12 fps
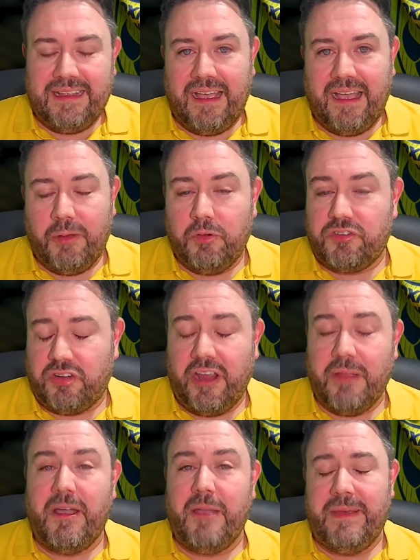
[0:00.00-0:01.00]
I will try
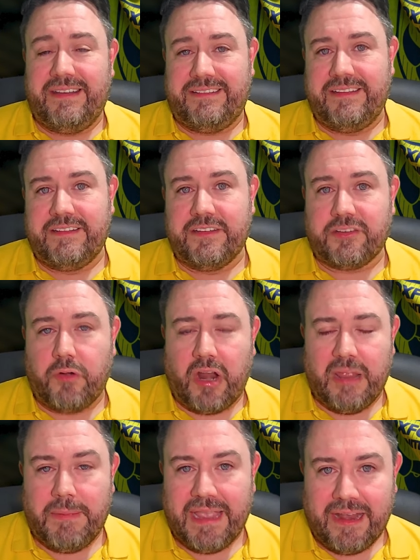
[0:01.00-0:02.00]
my best to
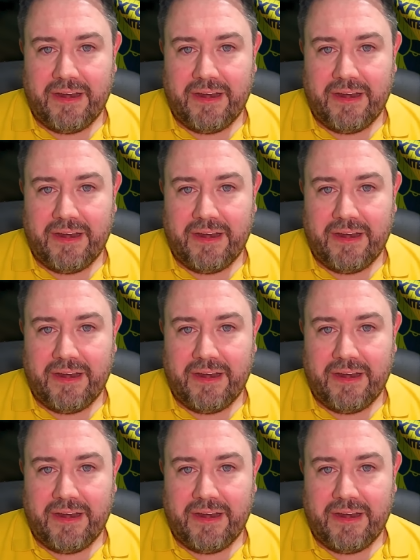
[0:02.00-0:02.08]
describe it,